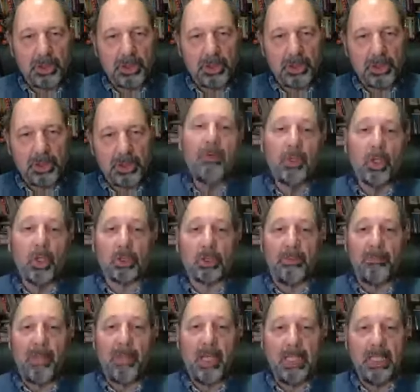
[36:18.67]
but we've
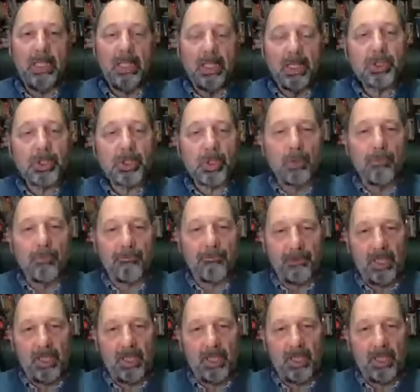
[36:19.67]
got the money to
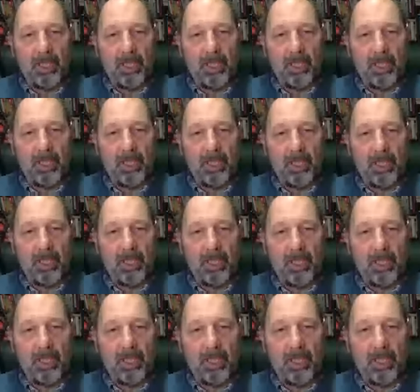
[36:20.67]
fight a war,
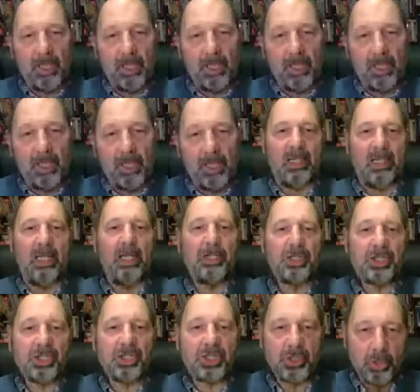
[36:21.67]
an
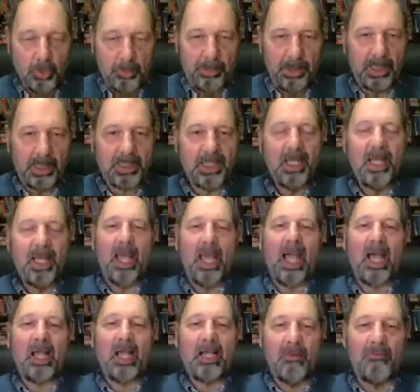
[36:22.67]
unnecessary, stupid,
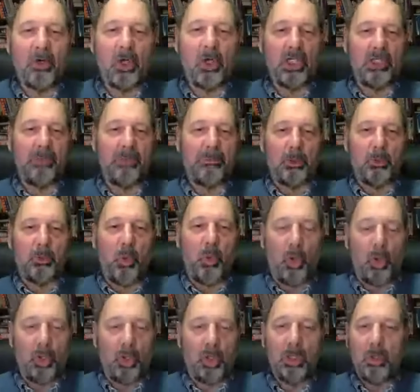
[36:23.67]
and avoidable
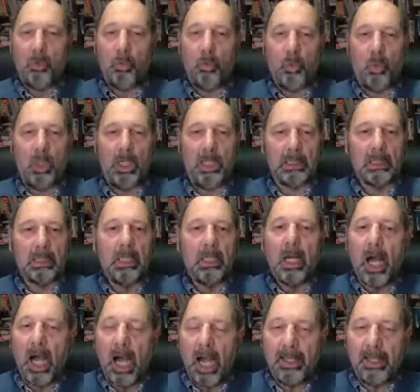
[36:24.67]
war. Well,
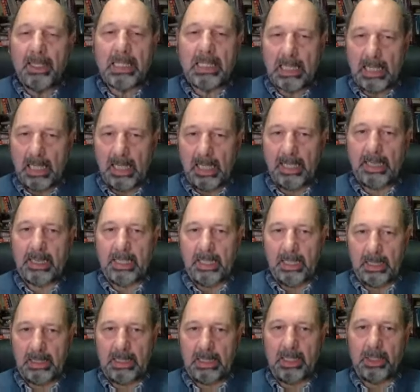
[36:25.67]
I, I
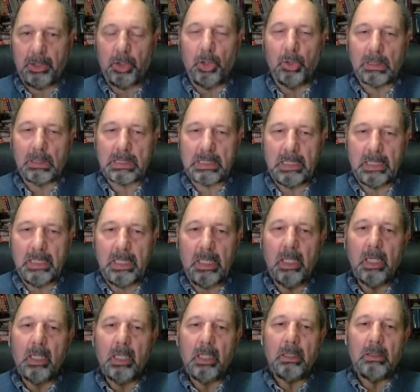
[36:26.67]
think that you'll
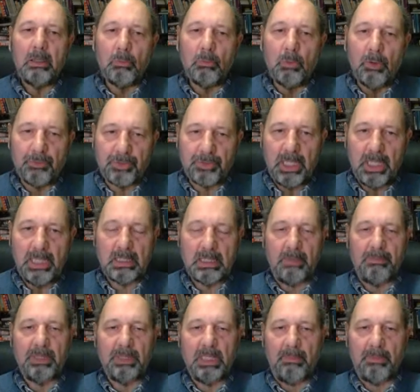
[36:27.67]
see. We've seen
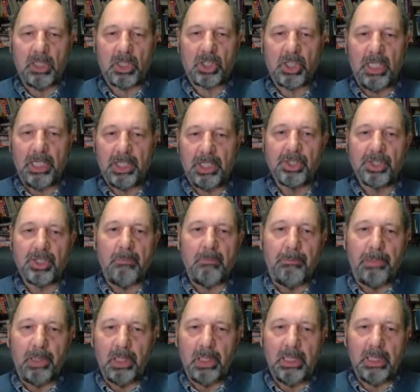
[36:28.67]
some demonstrations
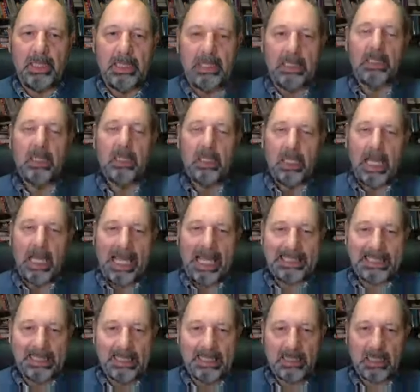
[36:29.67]
in Berlin and
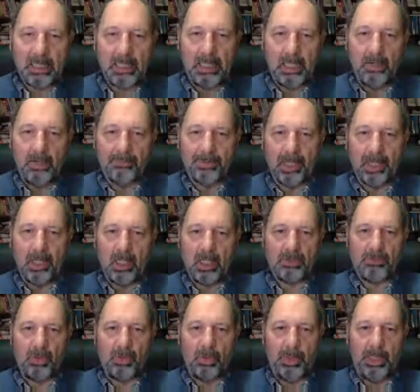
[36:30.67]
in Italy over the last
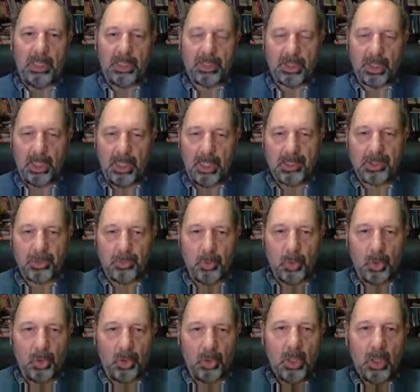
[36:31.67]
few weeks against the
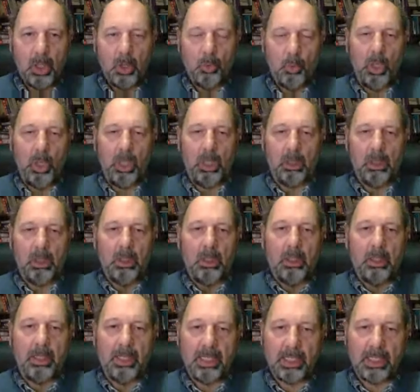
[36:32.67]
war. Well,
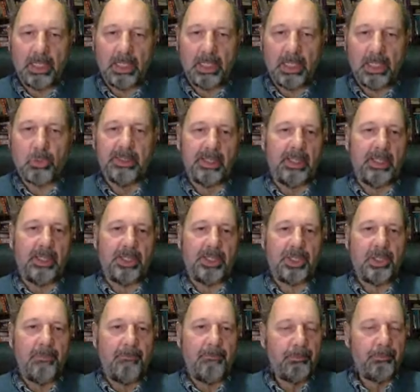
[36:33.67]
this will
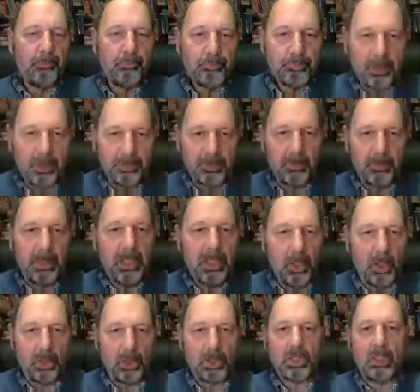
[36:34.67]
increase. Probably
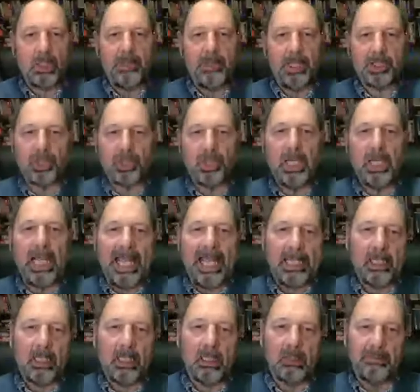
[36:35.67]
not so much in the
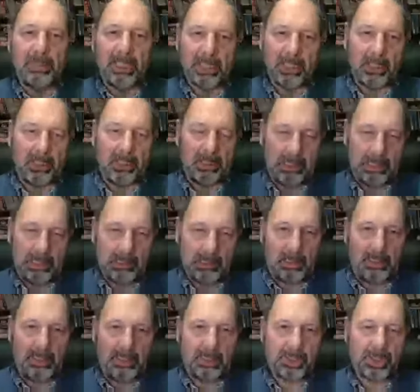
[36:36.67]
Anglo American
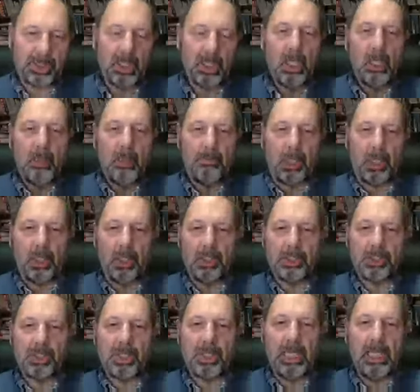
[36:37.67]
heartlands because
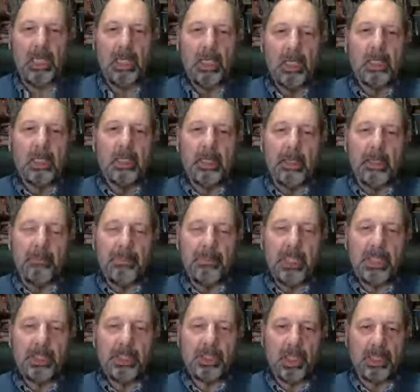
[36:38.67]
they the
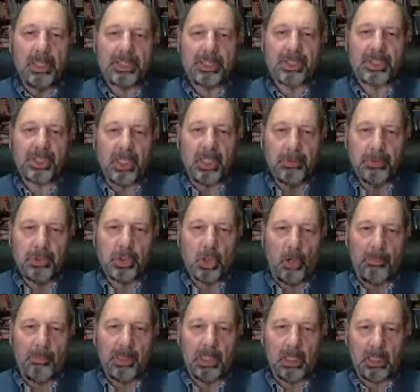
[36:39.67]
media so
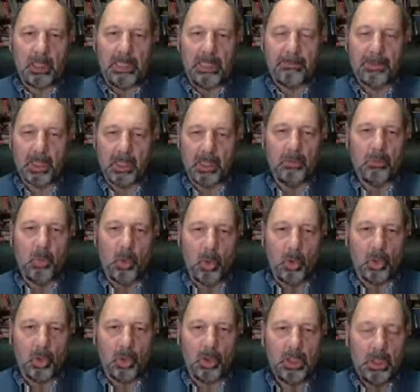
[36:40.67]
dominantly pro
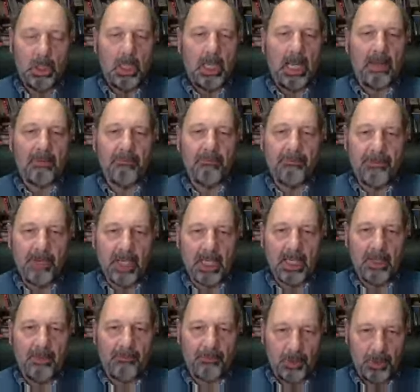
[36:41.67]
war and
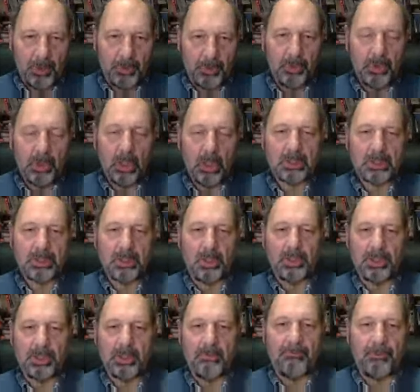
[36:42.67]
very few
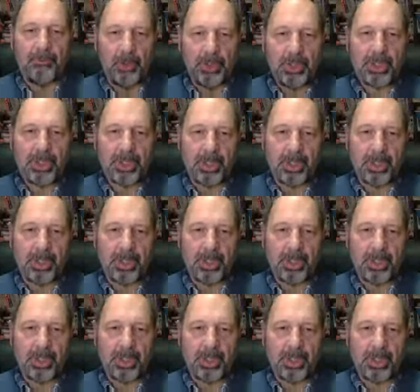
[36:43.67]
alternative voices
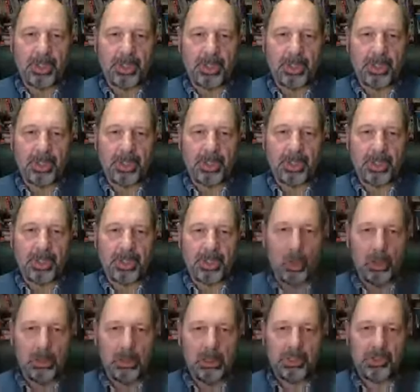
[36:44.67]
condemning the
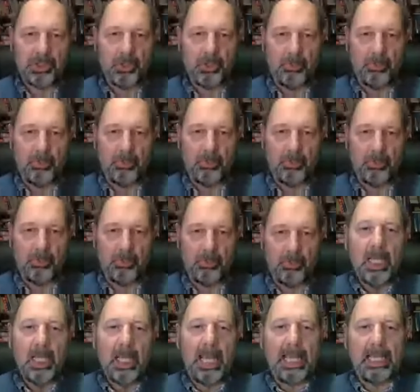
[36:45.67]
war and the stupidity
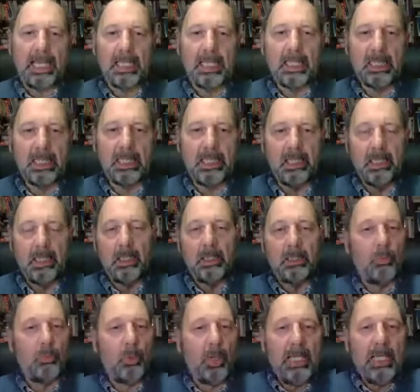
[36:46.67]
and the
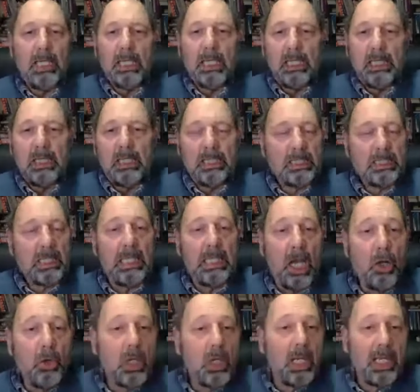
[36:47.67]
the way that this can
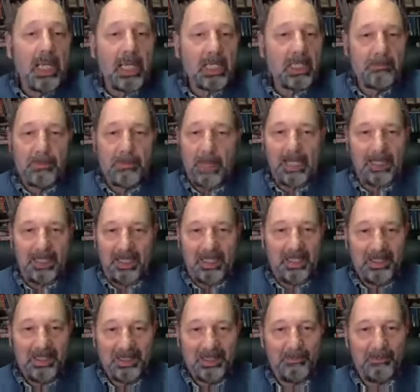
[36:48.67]
only end badly.
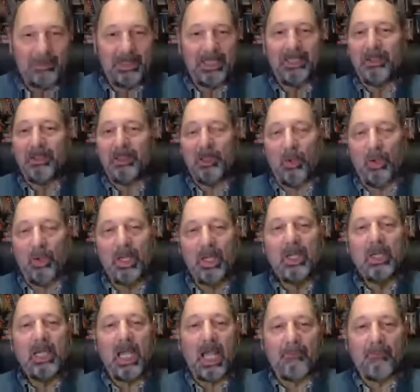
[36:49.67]
I mean, the long
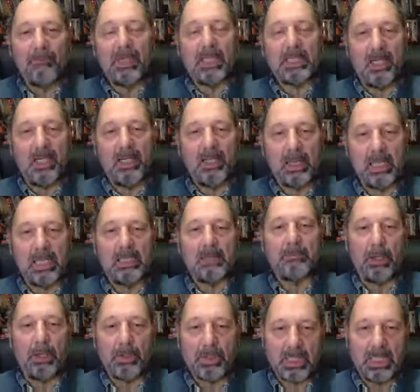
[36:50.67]
every side,
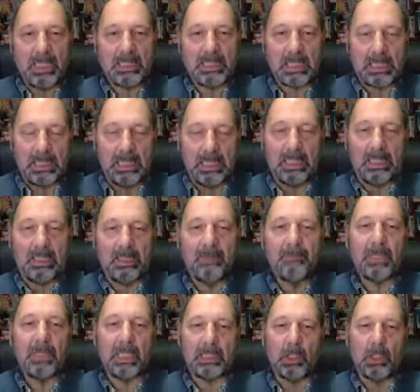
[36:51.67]
both sides think
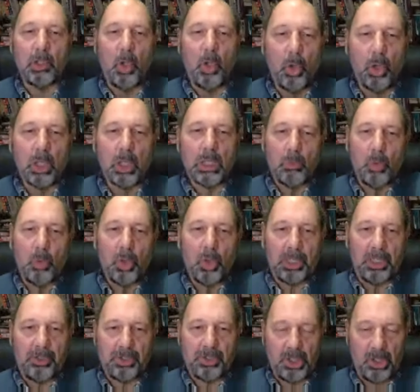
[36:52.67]
that the longer the war
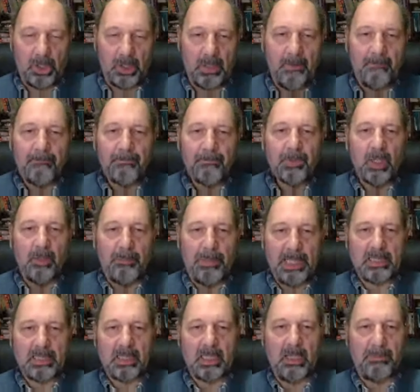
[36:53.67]
goes on, the
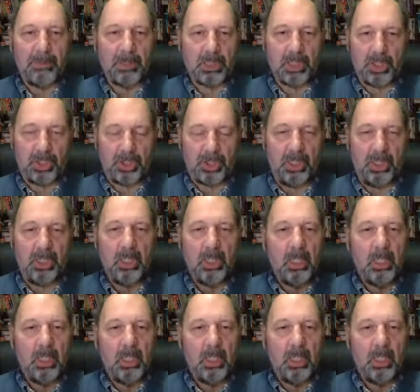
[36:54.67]
better their position.